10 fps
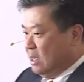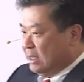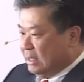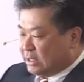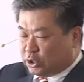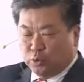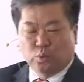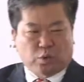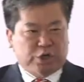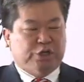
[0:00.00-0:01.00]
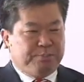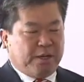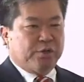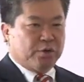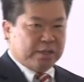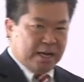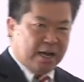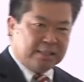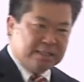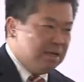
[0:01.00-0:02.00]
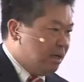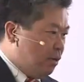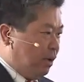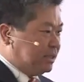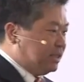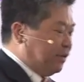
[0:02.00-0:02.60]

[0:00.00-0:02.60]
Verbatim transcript: is to worship other gods. It wasn't the